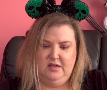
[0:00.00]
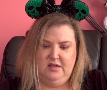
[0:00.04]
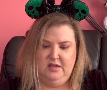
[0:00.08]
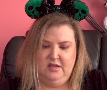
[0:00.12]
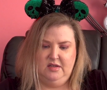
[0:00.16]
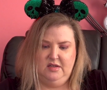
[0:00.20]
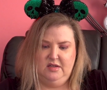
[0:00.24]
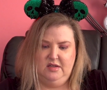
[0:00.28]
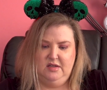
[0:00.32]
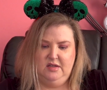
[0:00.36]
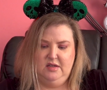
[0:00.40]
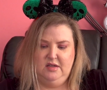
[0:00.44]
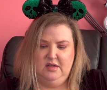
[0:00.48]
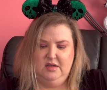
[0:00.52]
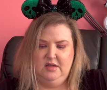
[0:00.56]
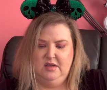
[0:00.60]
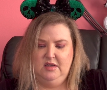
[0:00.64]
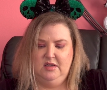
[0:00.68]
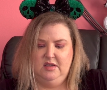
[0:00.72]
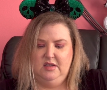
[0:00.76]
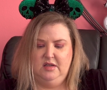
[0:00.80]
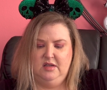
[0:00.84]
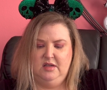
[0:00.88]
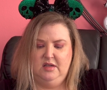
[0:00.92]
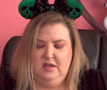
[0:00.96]

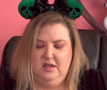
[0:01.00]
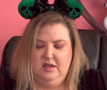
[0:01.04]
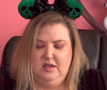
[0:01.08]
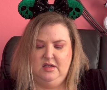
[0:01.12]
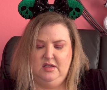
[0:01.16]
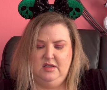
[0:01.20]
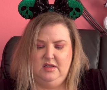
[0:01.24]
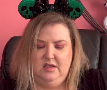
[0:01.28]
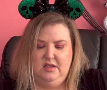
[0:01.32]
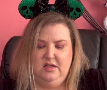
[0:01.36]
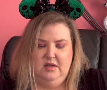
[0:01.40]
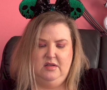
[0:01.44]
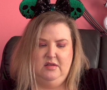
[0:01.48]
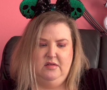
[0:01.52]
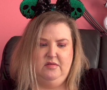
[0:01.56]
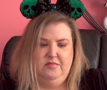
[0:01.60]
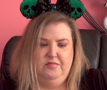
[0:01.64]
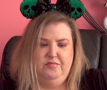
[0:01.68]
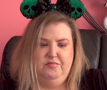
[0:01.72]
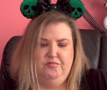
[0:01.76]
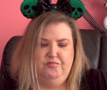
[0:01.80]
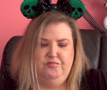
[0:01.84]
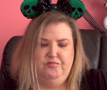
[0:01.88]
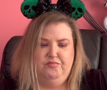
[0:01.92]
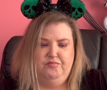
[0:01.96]

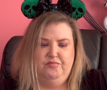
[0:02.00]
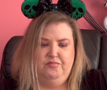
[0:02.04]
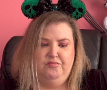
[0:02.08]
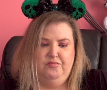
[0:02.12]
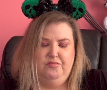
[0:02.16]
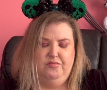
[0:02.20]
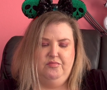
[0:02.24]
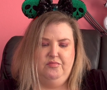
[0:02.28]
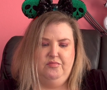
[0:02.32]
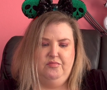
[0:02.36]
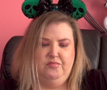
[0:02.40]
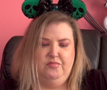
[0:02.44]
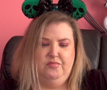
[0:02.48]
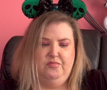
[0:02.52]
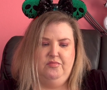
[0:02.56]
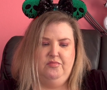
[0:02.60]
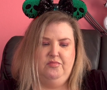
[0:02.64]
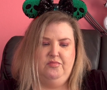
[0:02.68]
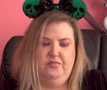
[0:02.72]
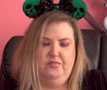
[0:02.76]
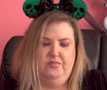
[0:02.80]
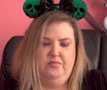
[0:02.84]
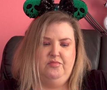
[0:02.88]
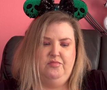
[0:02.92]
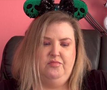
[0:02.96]

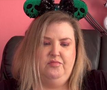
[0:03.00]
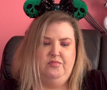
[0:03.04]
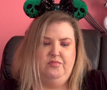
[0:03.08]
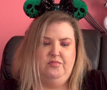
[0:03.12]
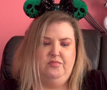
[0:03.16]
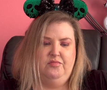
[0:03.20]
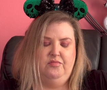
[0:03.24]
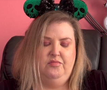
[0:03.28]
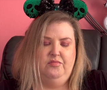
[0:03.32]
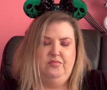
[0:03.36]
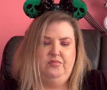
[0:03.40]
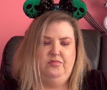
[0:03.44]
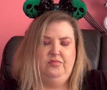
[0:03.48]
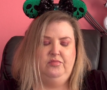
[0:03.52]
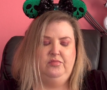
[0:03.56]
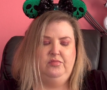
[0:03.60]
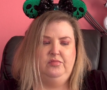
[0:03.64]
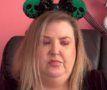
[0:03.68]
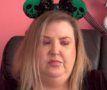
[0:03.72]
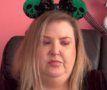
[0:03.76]
No one is speaking in this clip.